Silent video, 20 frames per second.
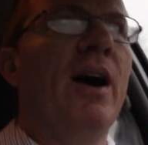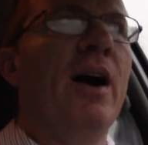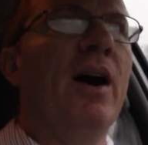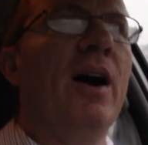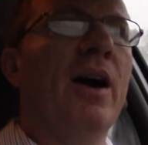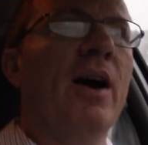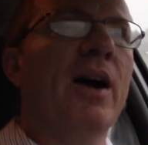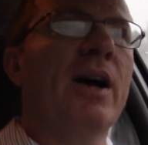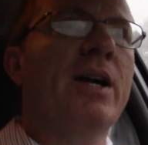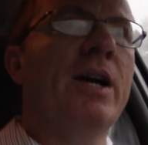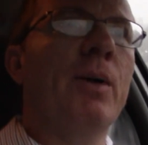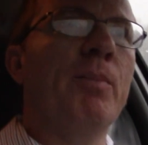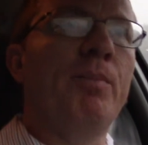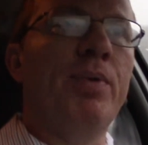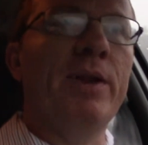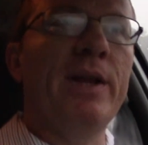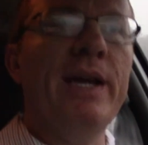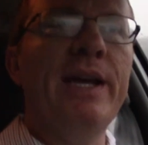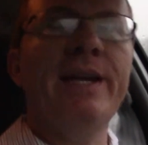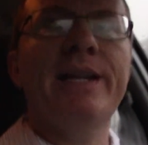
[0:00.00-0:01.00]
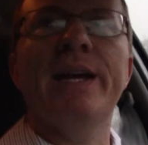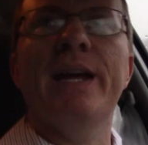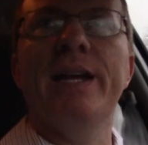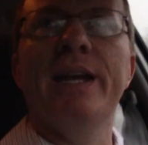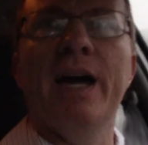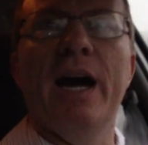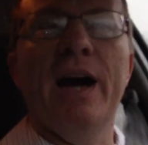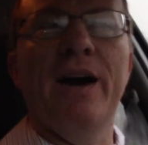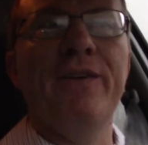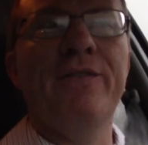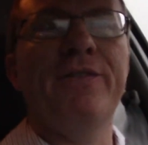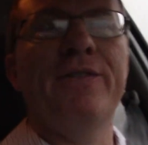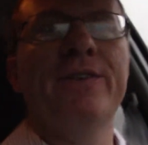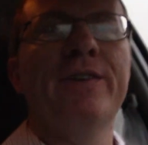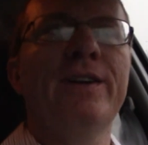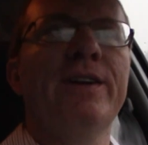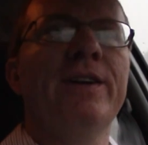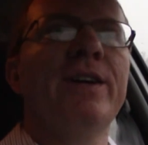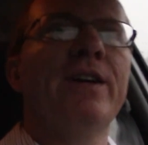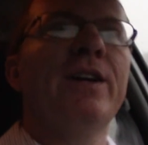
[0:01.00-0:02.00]
are complete enough
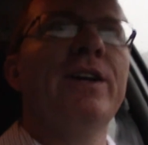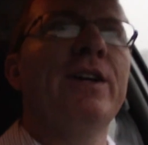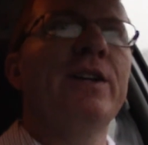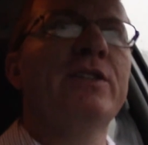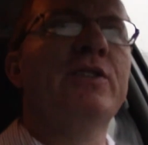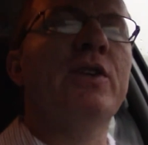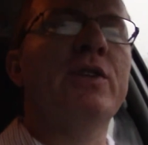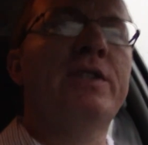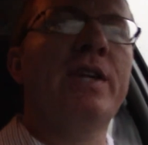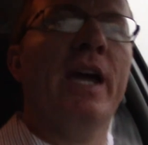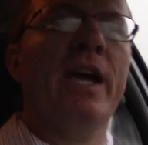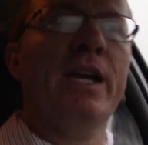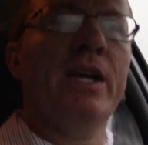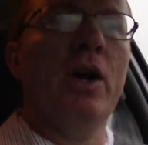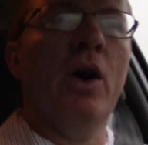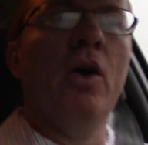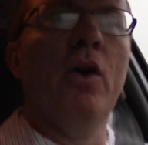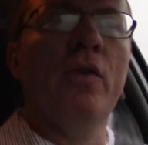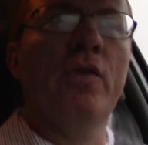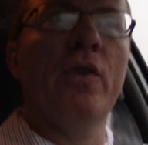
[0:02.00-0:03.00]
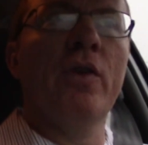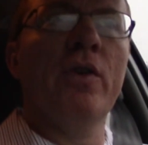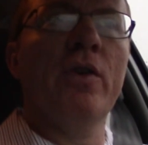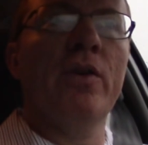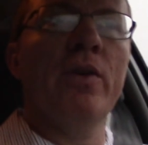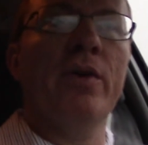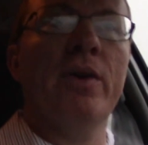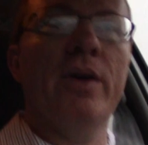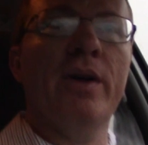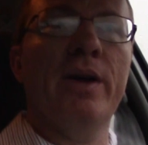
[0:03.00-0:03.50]
to take over